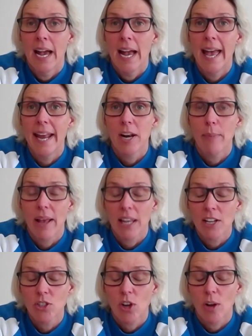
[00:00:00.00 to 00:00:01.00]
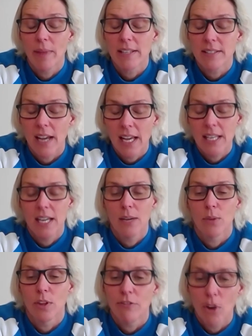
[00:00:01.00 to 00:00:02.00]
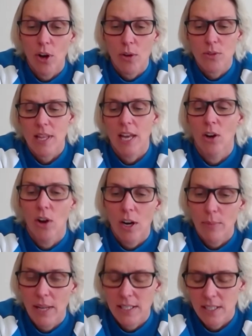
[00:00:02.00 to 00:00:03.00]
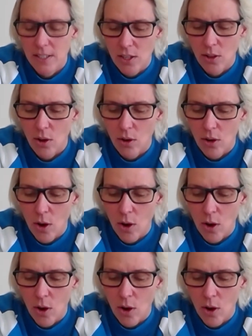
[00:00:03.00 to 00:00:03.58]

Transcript: And at about lunchtime that day, when the finals of that night, about 6 o'clock,